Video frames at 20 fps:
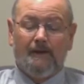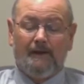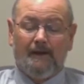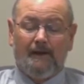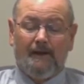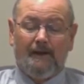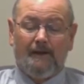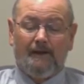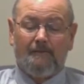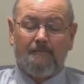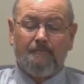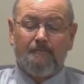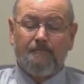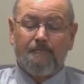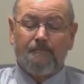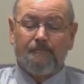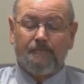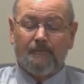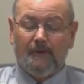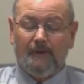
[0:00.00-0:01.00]
of
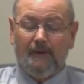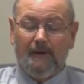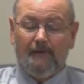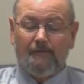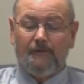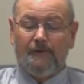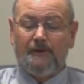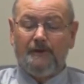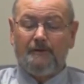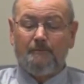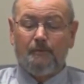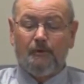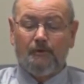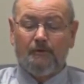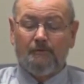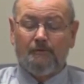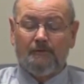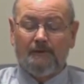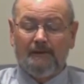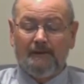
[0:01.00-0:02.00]
the
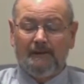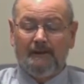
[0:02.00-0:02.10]
Hebrew